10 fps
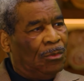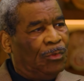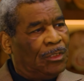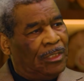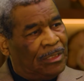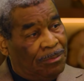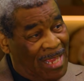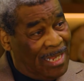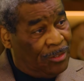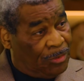who was his
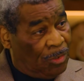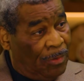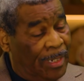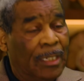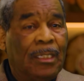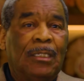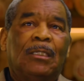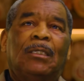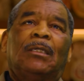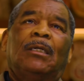mandatory.
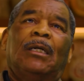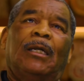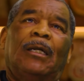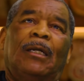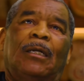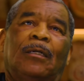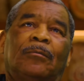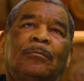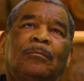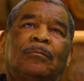
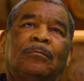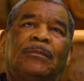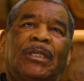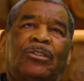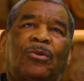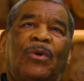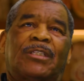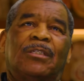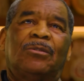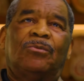There's a
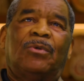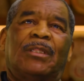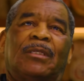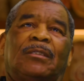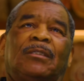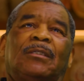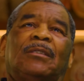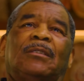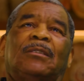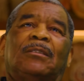question whether
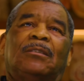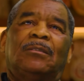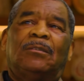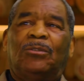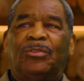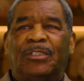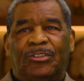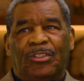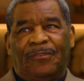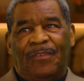Usyk
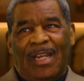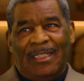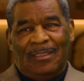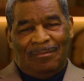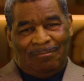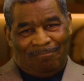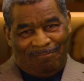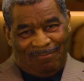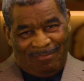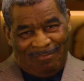should fight
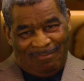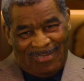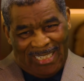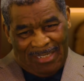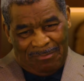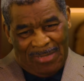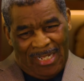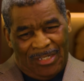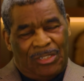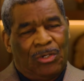that
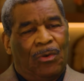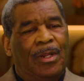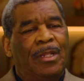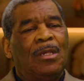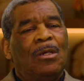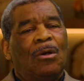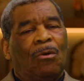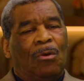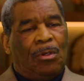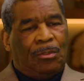mandatory
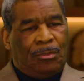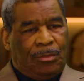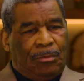or